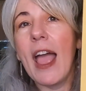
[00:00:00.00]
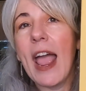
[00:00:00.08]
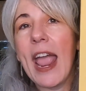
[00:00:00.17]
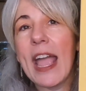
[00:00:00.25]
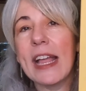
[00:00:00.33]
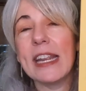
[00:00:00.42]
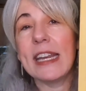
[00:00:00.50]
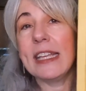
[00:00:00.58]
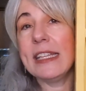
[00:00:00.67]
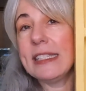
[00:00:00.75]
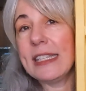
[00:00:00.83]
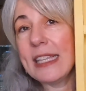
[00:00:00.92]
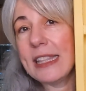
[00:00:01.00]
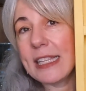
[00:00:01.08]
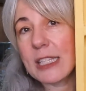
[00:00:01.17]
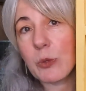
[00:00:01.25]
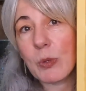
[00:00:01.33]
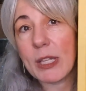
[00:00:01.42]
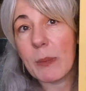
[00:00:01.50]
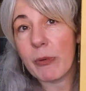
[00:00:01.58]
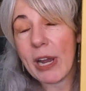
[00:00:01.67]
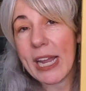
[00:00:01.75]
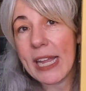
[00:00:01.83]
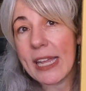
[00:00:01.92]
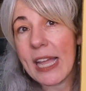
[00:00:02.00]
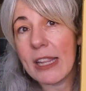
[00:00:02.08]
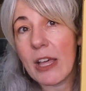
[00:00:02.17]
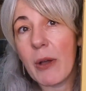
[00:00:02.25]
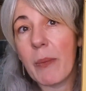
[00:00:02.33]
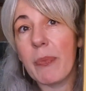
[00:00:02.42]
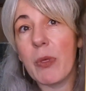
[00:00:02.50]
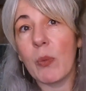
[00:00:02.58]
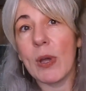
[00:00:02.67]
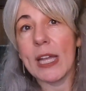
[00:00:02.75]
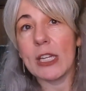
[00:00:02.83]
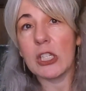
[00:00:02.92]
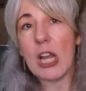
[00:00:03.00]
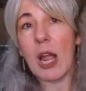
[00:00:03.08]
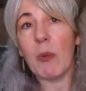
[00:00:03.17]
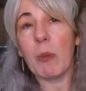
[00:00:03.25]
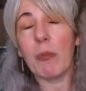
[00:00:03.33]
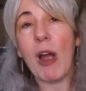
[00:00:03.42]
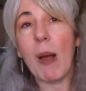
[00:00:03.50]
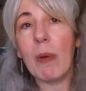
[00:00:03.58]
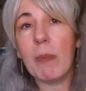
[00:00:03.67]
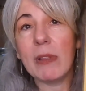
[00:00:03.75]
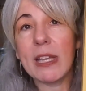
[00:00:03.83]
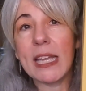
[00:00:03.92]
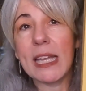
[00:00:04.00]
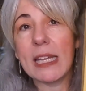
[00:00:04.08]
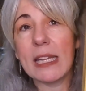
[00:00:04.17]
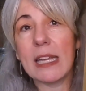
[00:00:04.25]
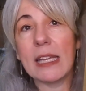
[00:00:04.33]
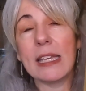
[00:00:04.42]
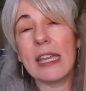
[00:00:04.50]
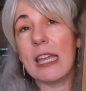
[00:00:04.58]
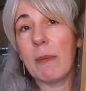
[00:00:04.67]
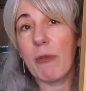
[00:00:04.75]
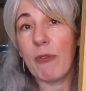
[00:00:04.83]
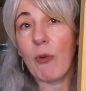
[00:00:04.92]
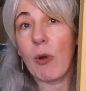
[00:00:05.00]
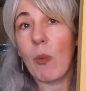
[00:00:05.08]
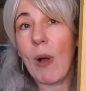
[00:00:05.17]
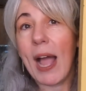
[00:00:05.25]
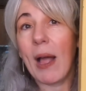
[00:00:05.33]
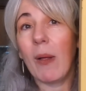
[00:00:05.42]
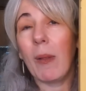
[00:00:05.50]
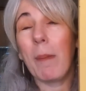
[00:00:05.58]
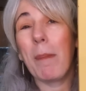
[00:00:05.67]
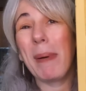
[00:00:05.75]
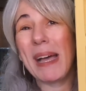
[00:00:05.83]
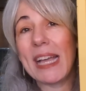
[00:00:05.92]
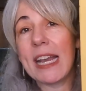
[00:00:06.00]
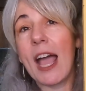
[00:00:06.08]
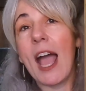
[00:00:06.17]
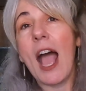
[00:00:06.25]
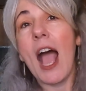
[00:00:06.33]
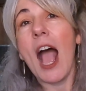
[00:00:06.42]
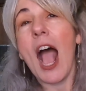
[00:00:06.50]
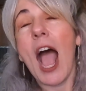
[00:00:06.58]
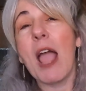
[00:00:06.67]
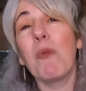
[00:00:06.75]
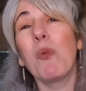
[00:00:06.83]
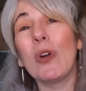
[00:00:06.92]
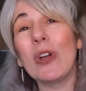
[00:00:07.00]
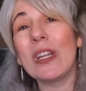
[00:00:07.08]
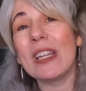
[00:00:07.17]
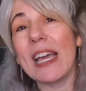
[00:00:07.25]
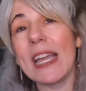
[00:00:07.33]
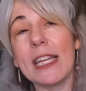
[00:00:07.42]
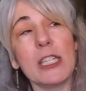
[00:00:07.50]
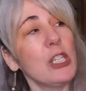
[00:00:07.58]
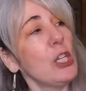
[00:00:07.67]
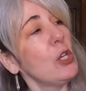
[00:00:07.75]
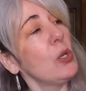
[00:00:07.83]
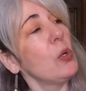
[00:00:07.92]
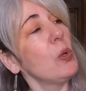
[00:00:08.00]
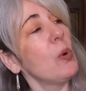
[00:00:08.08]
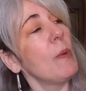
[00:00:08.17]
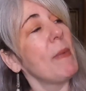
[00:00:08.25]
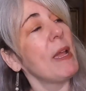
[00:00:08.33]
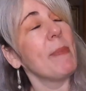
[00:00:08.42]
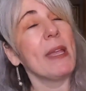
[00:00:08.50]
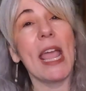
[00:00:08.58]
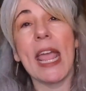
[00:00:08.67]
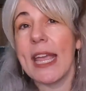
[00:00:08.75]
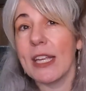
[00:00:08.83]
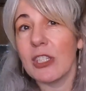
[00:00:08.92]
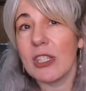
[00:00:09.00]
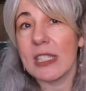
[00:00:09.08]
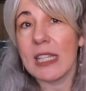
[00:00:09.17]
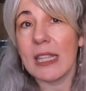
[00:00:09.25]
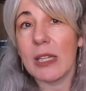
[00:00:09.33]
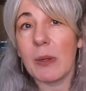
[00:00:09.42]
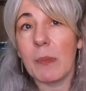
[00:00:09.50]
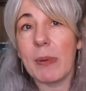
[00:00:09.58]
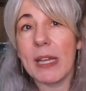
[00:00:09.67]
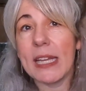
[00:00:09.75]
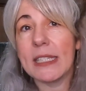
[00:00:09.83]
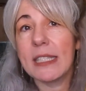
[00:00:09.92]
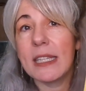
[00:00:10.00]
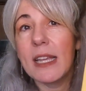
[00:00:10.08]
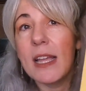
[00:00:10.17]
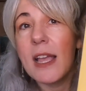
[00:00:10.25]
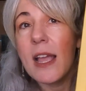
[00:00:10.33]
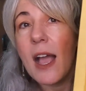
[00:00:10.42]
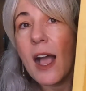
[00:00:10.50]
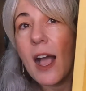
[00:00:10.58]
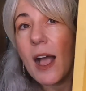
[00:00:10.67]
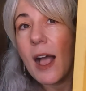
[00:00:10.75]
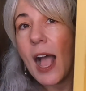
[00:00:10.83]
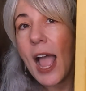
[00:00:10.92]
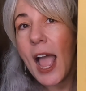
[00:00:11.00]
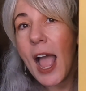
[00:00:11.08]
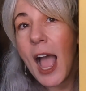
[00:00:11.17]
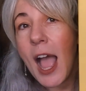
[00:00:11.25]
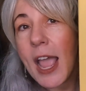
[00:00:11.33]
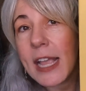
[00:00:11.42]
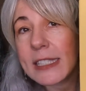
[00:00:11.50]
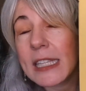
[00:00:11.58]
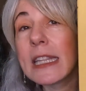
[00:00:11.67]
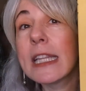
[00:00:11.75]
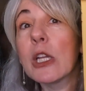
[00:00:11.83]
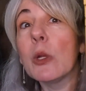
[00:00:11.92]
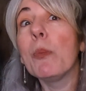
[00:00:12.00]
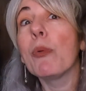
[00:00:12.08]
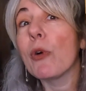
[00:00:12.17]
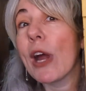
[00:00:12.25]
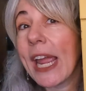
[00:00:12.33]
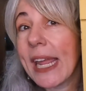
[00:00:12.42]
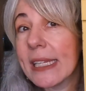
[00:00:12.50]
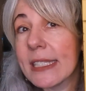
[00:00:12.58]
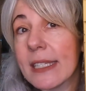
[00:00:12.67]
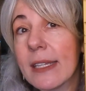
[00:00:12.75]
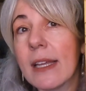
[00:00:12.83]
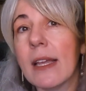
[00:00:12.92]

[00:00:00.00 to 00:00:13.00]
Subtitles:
and it is in this really bright yellow, which I will probably keep for a while, but I would like to maybe age this a little bit. It's a little bright.